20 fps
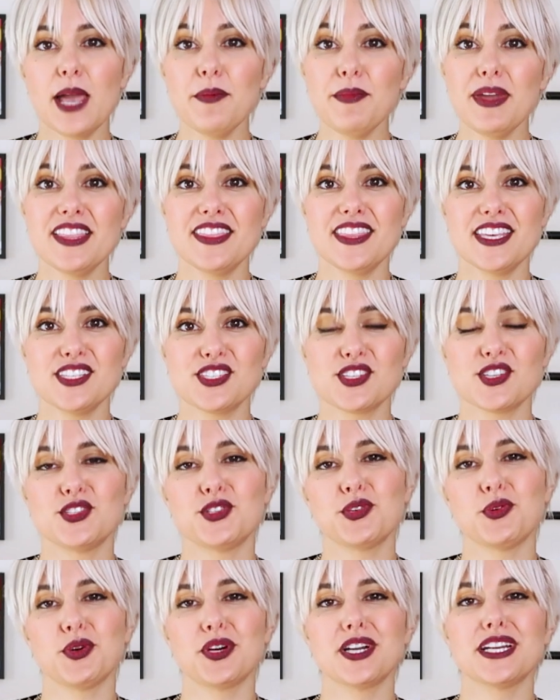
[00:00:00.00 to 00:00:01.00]
I made this
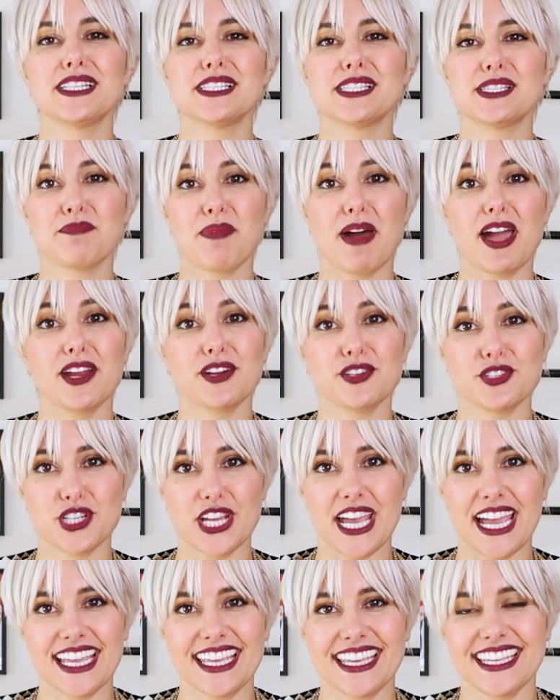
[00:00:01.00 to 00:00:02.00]
couture-inspired
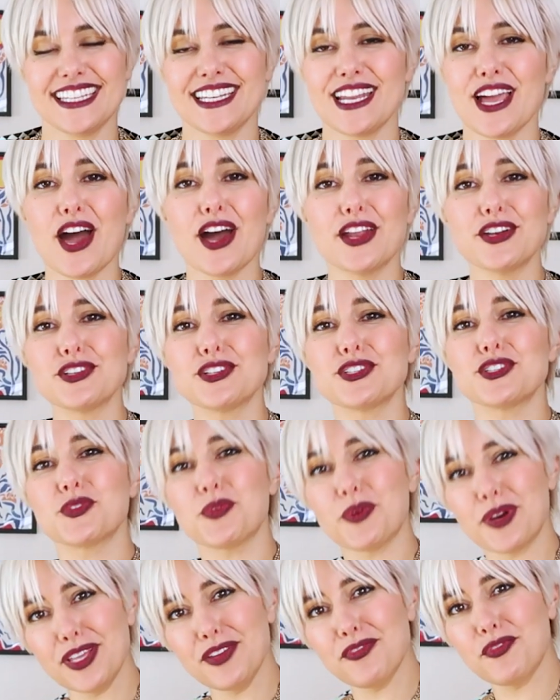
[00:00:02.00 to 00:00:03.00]
jacket in under
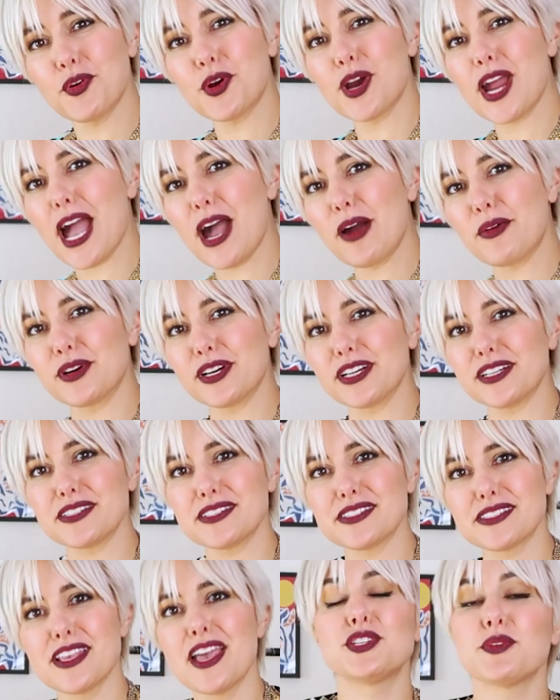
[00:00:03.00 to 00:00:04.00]
24
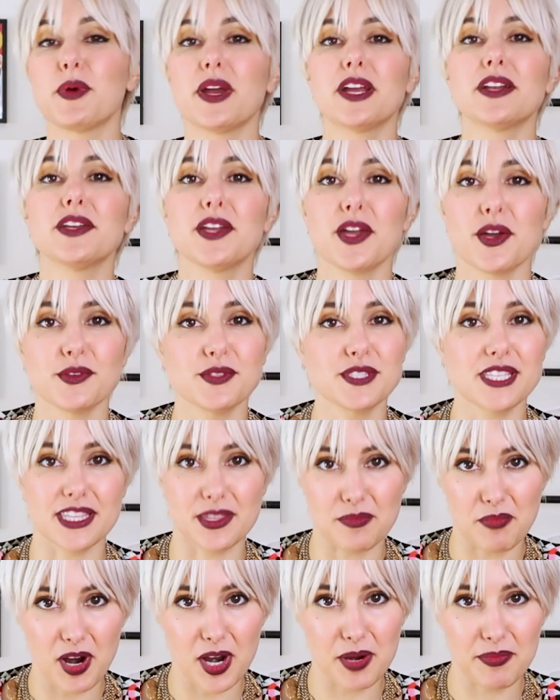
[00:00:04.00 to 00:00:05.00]
hours to wear to go see
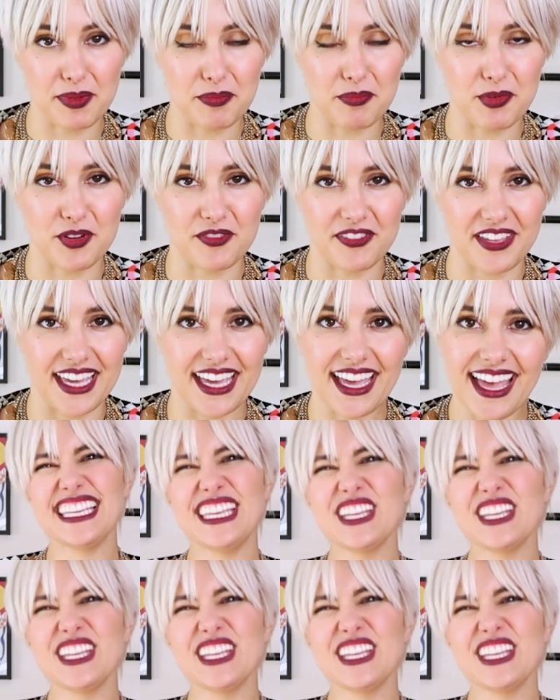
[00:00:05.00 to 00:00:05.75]
the Barbie movie.